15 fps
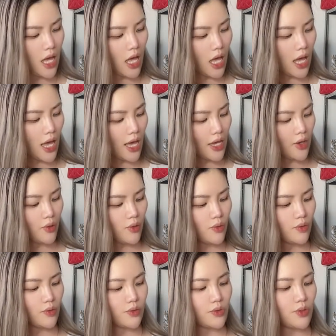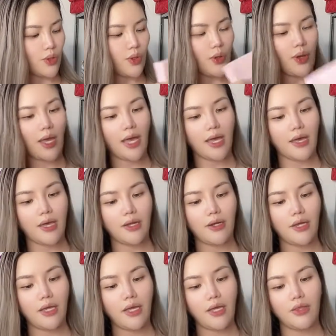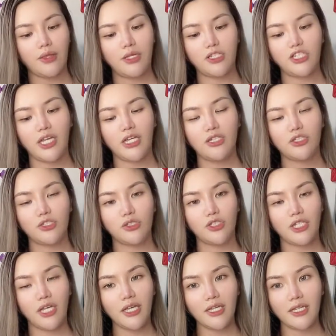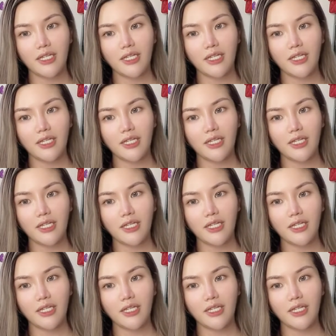I also had the cheek to cheek.